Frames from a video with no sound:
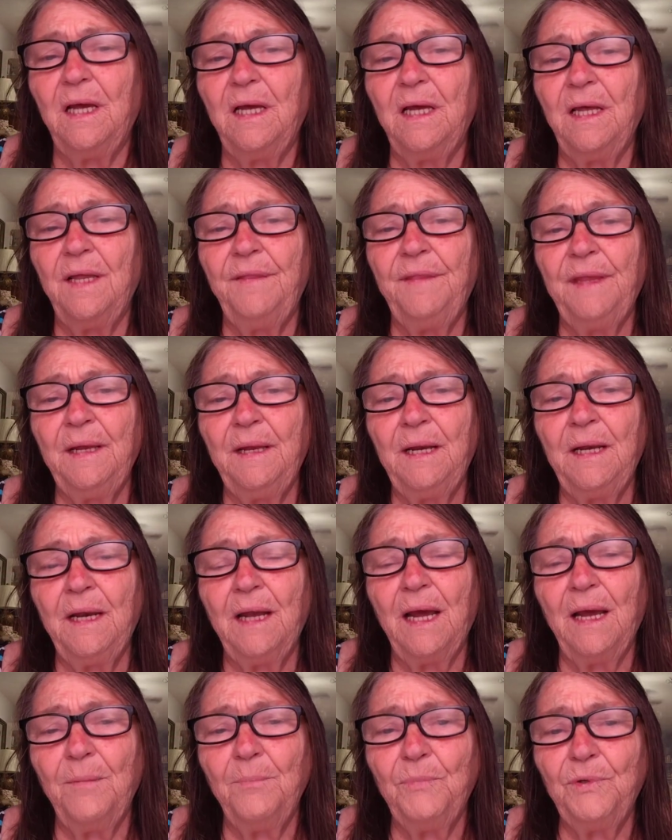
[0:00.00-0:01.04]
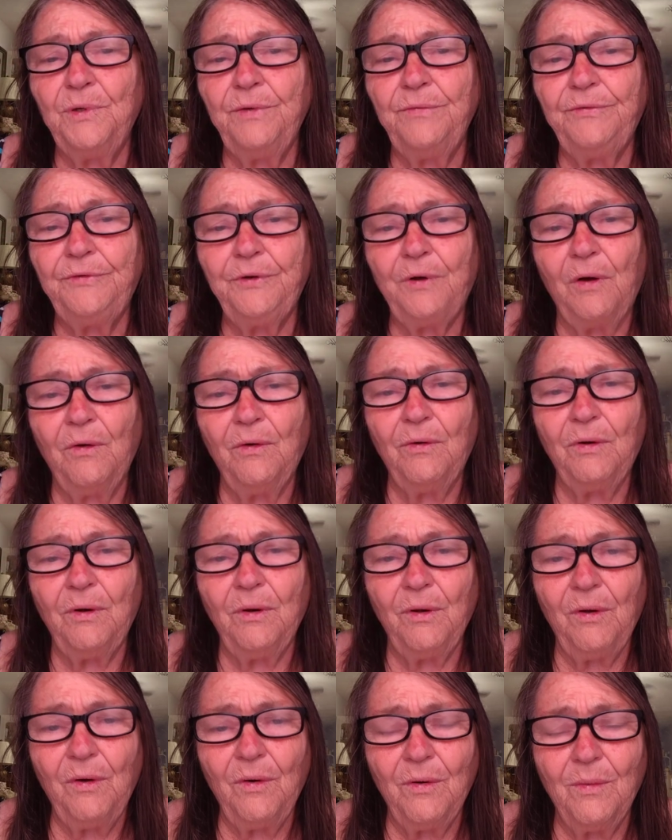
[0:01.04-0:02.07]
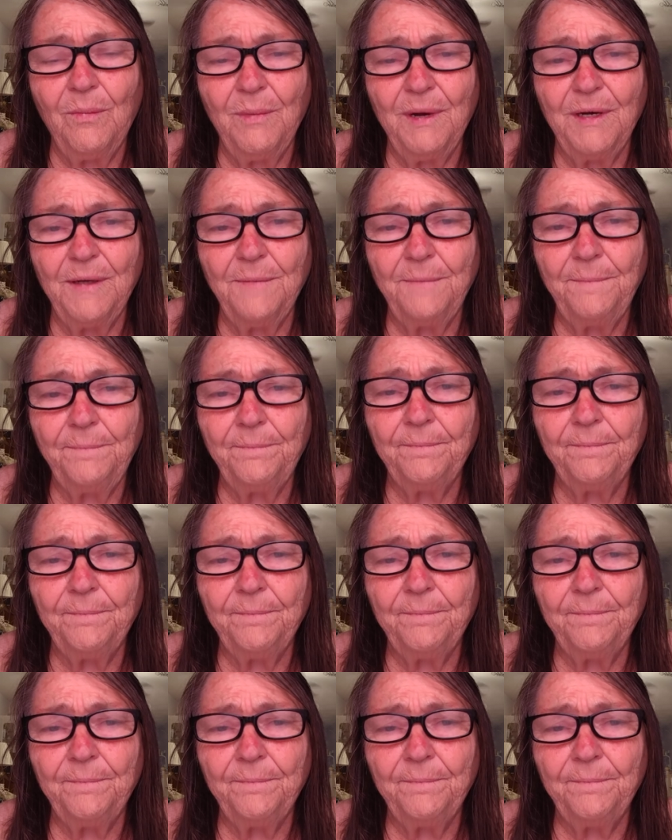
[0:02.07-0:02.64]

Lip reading: And then I moved to Oklahoma,